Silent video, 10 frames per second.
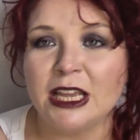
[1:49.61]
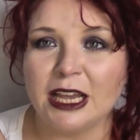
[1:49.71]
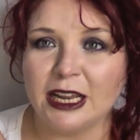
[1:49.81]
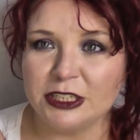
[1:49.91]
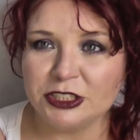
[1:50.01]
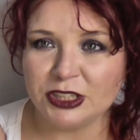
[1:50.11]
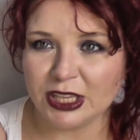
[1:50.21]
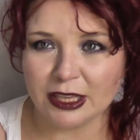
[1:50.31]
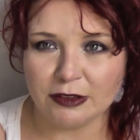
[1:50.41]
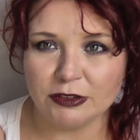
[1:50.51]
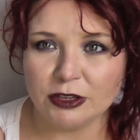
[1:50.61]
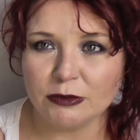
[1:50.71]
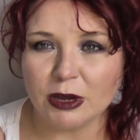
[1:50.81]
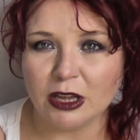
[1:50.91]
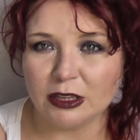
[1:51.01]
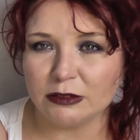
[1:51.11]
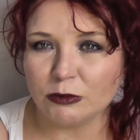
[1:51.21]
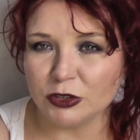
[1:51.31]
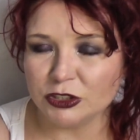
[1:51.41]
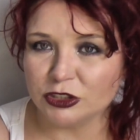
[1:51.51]
And I just think if you are
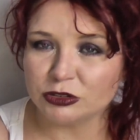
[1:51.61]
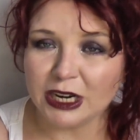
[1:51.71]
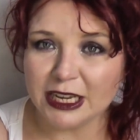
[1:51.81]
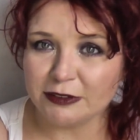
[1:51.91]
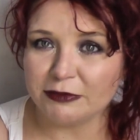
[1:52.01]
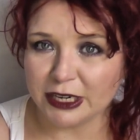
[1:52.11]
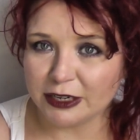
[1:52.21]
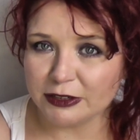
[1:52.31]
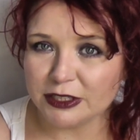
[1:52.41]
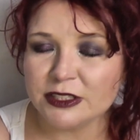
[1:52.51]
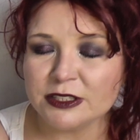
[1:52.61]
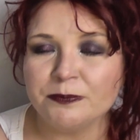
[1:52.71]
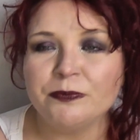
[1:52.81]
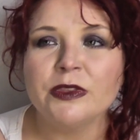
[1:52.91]
wanting to try a fragrance,